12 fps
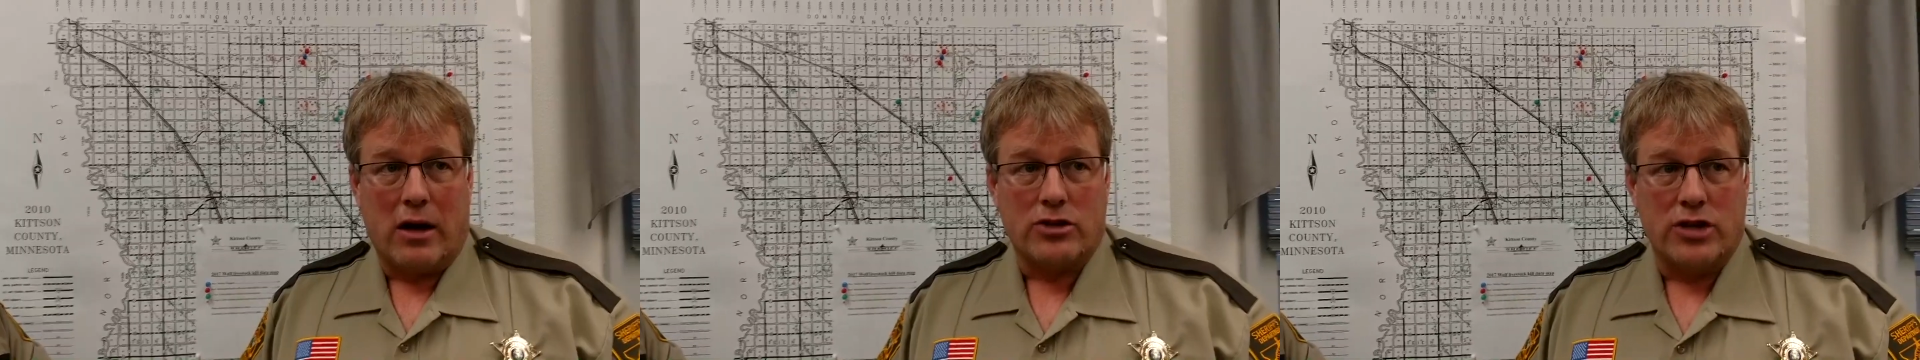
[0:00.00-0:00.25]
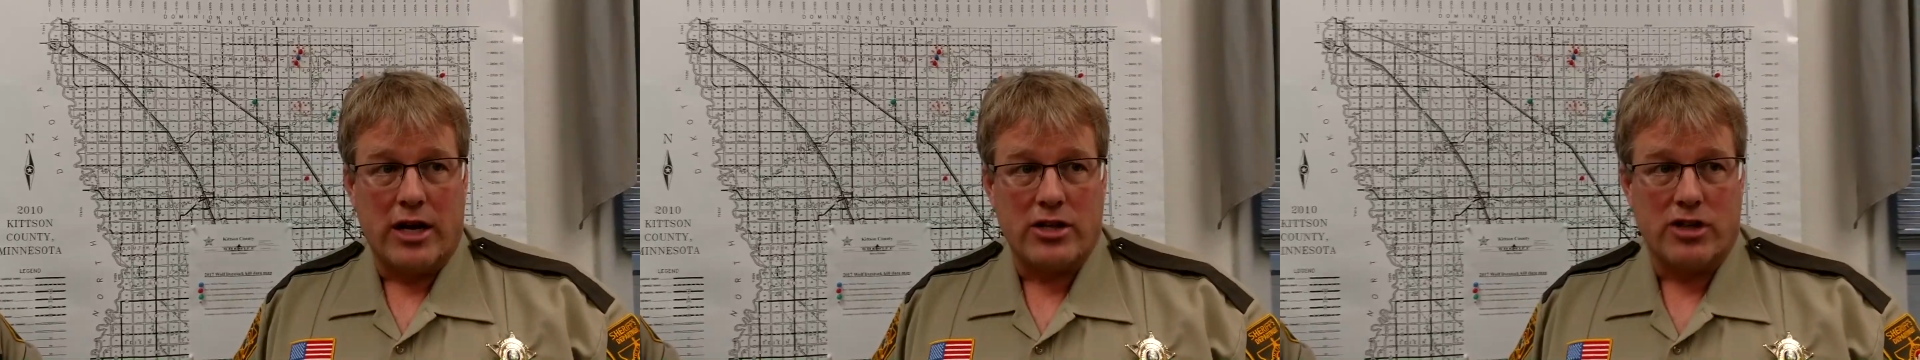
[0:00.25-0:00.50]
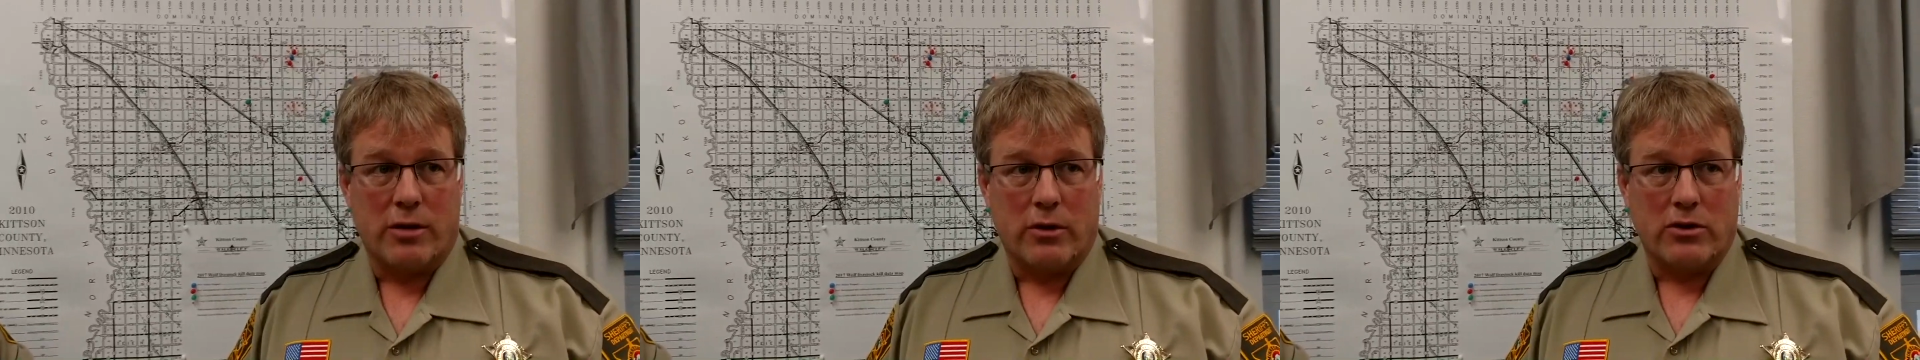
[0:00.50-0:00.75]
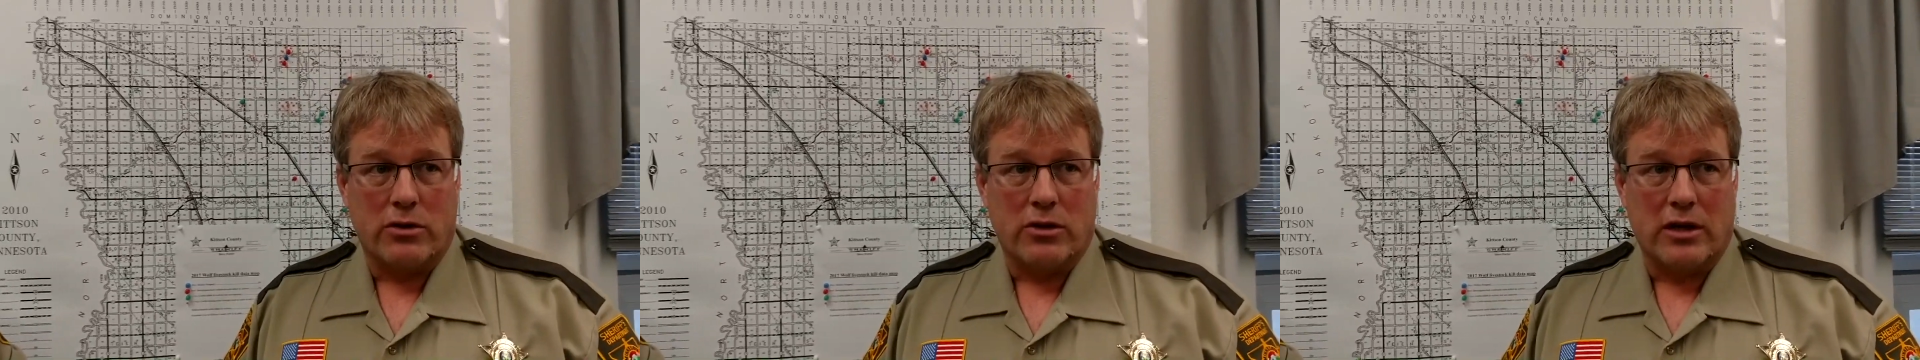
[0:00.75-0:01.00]
changed in
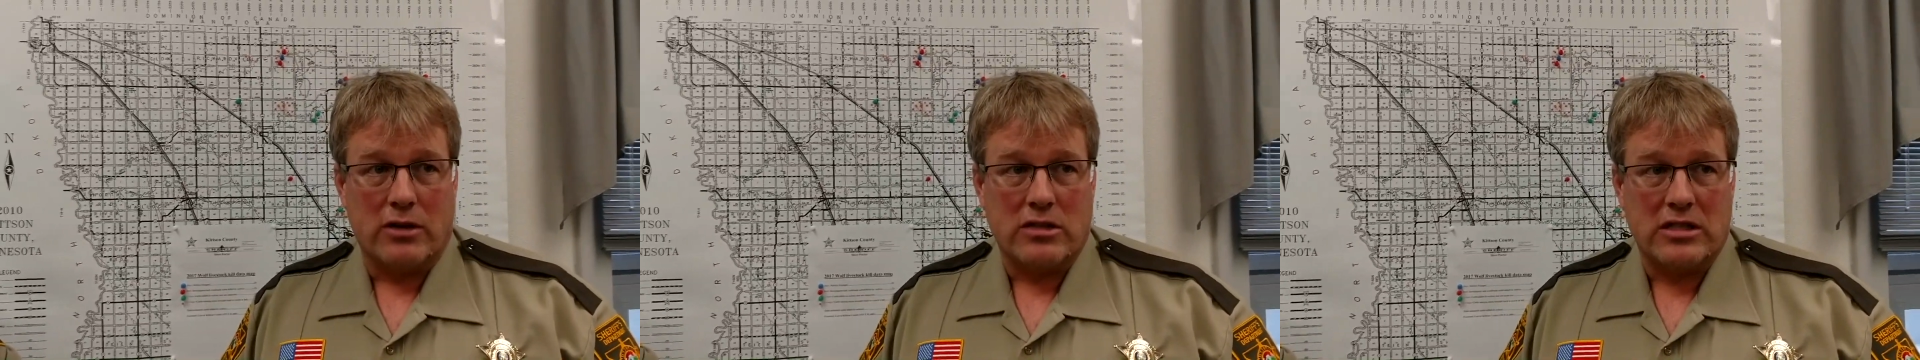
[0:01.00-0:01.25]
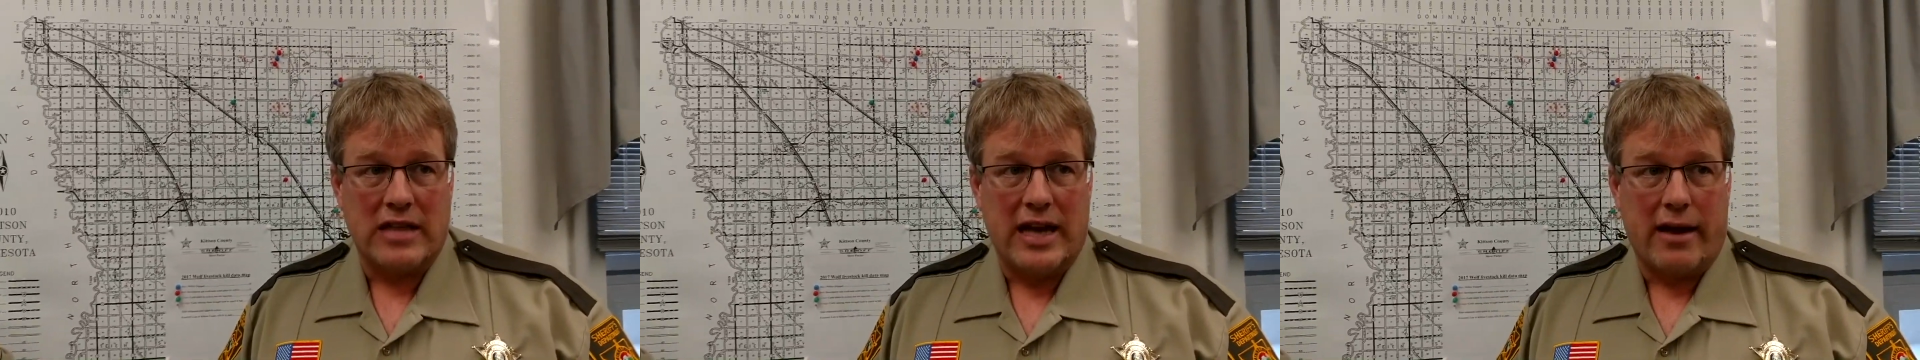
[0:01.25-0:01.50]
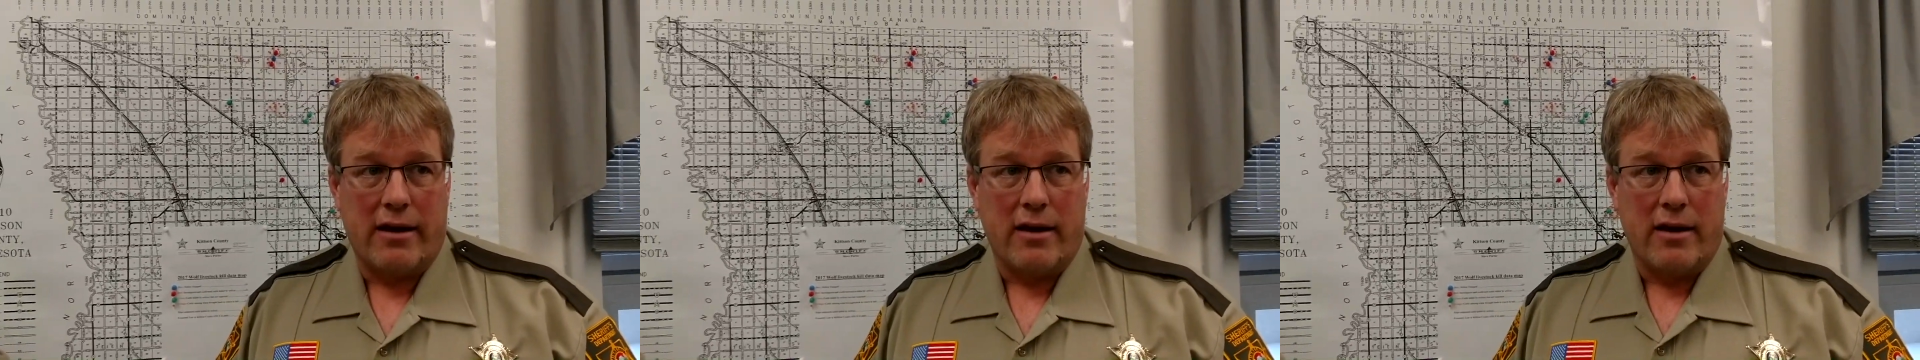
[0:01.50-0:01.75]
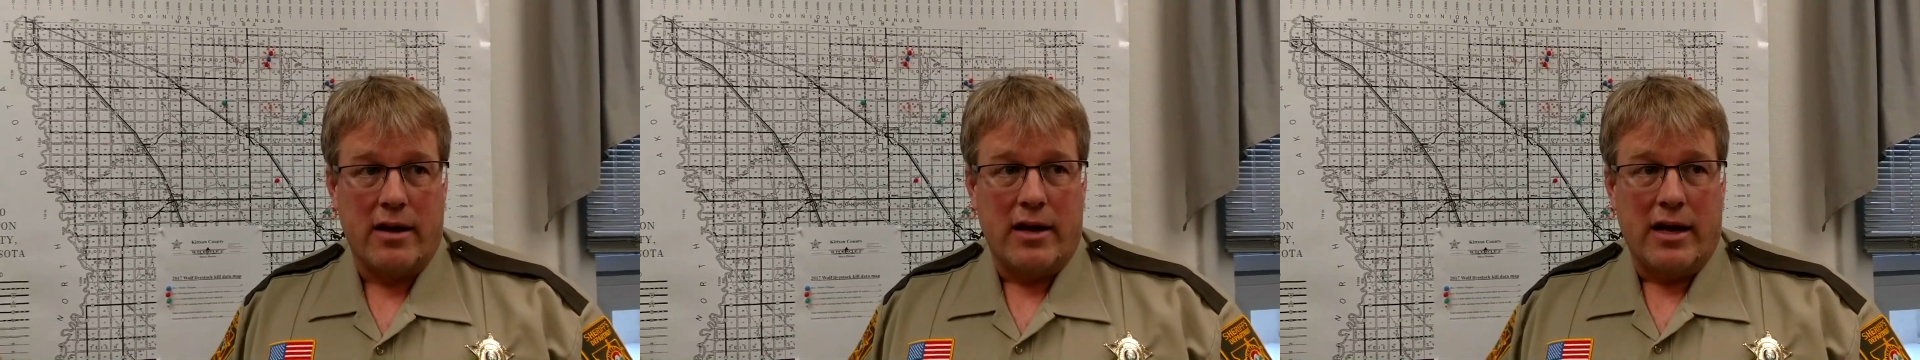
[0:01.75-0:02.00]
about 2010,
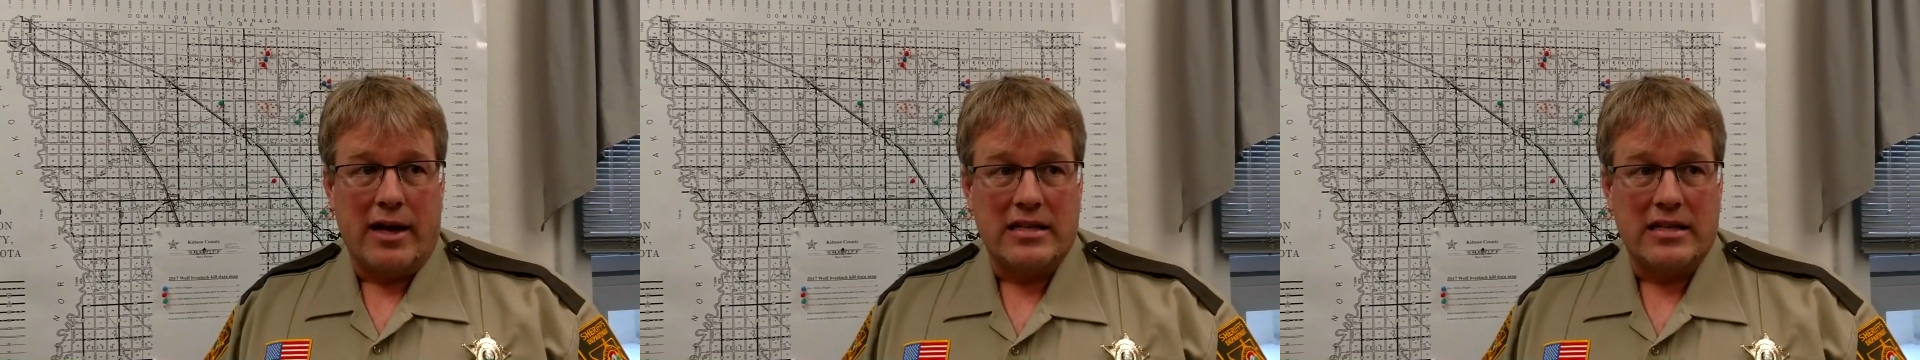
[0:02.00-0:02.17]
and